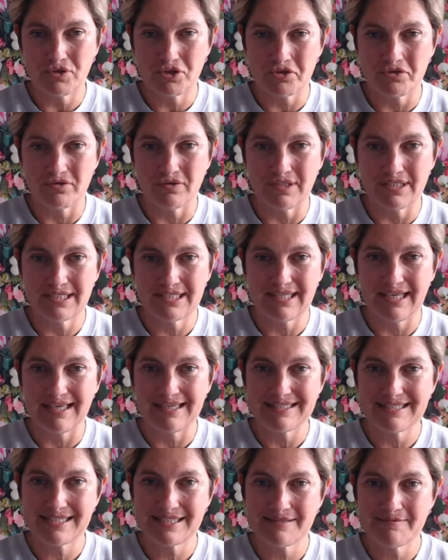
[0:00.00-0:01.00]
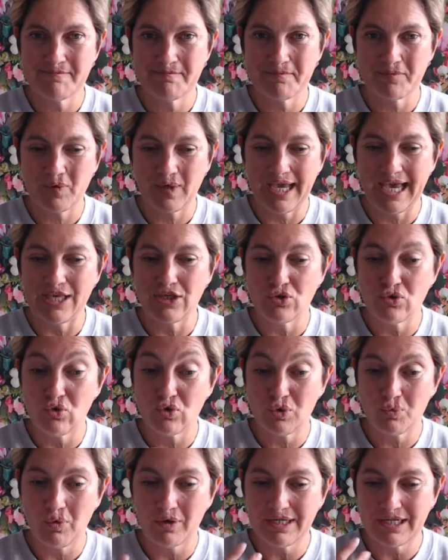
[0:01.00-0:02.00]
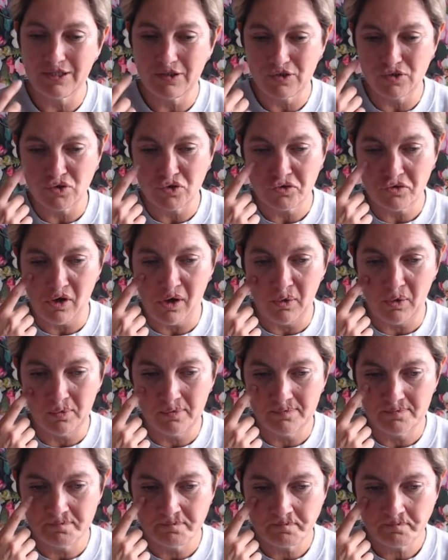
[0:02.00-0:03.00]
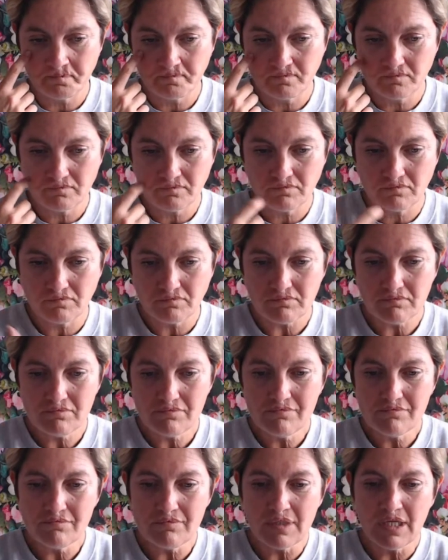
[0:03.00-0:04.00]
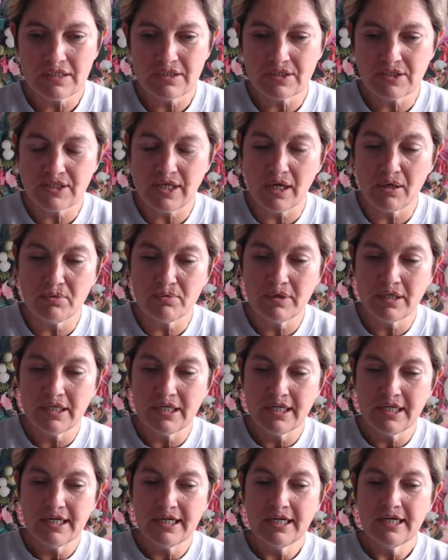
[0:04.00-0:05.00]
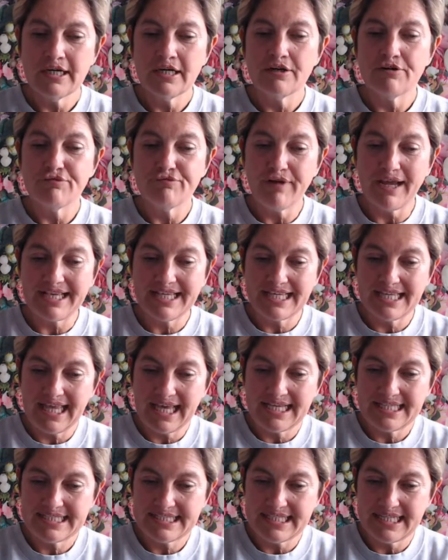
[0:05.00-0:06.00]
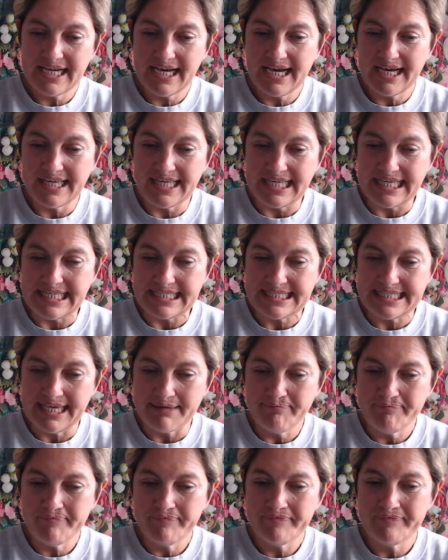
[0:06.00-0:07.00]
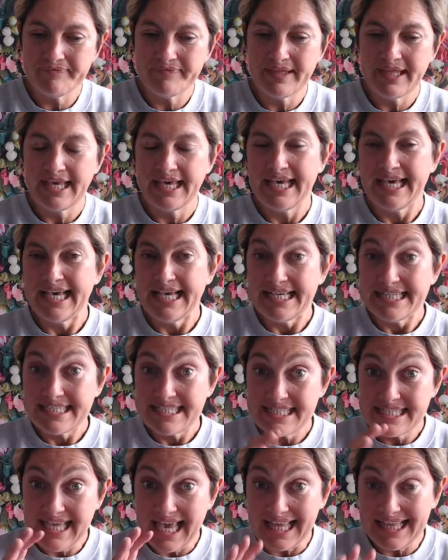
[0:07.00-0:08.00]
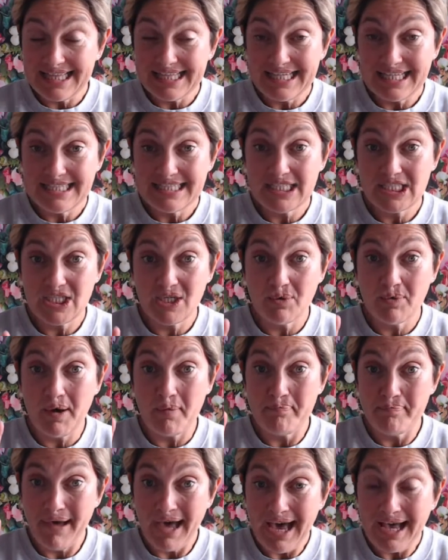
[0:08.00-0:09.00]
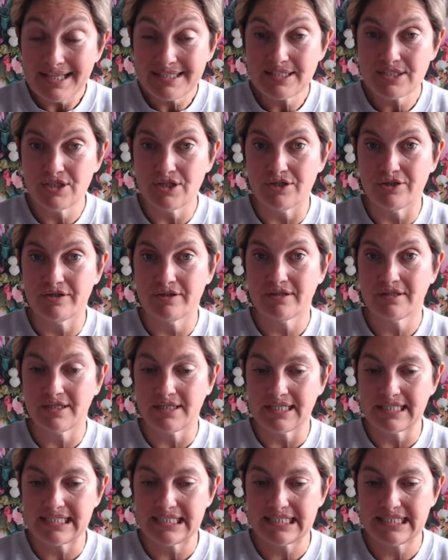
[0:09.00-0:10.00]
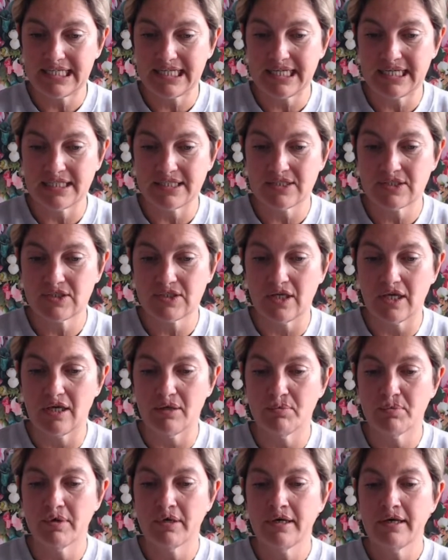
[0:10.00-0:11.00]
choices. Okay, you're the one in control. So, regulating our eating, settling into a pattern that you're sticking to,